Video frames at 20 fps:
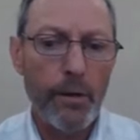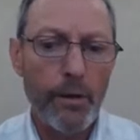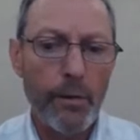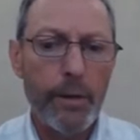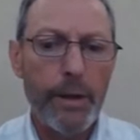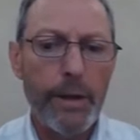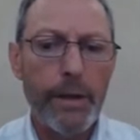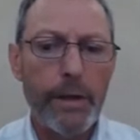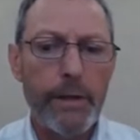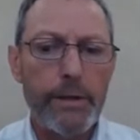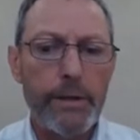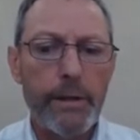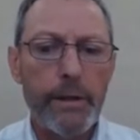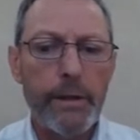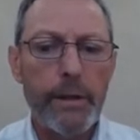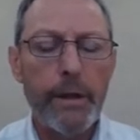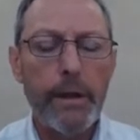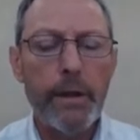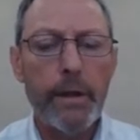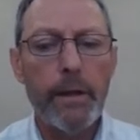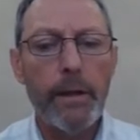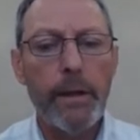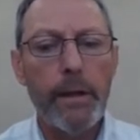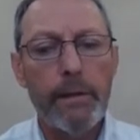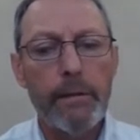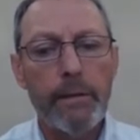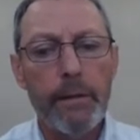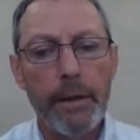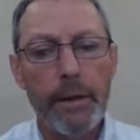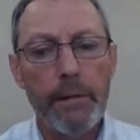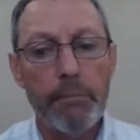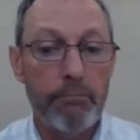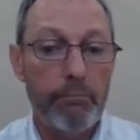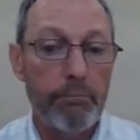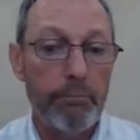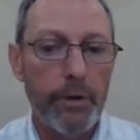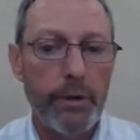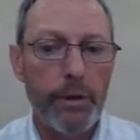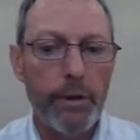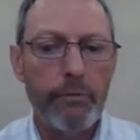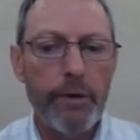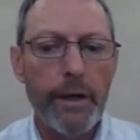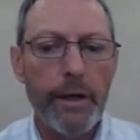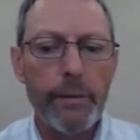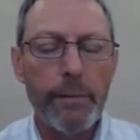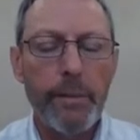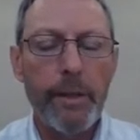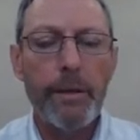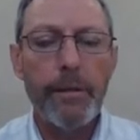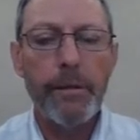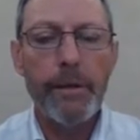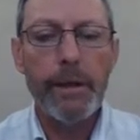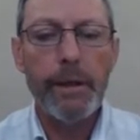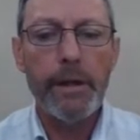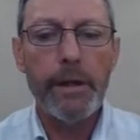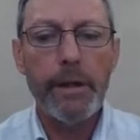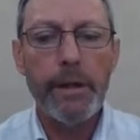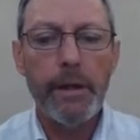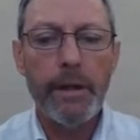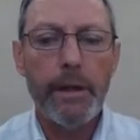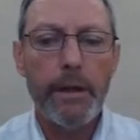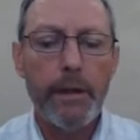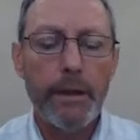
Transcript: knotweed in, in you know, around about the